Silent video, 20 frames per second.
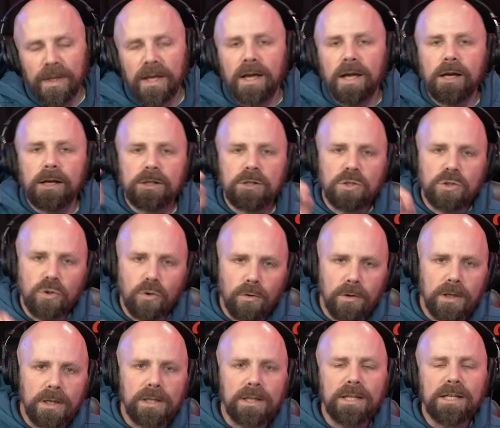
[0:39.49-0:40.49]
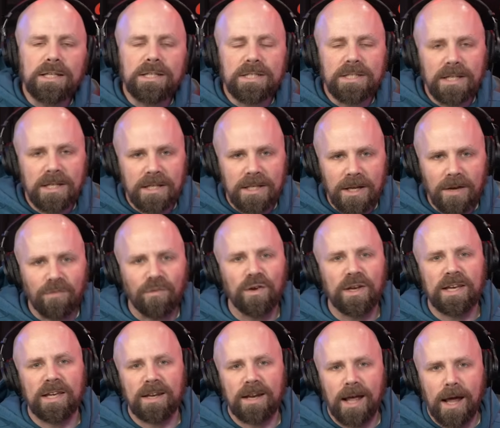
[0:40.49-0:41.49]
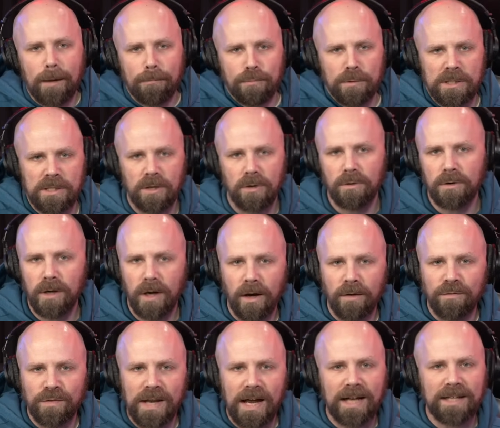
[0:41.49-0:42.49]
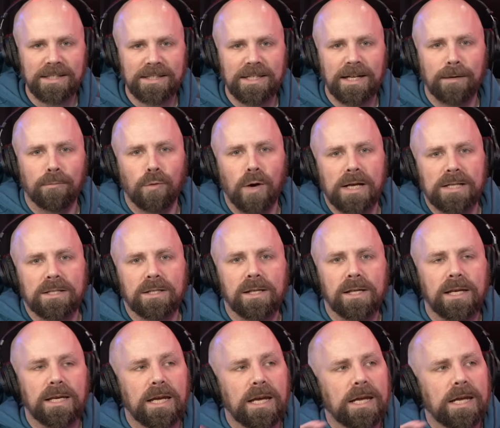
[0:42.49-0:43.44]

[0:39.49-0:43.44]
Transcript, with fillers: historically significant episode of Not Sam Wrestling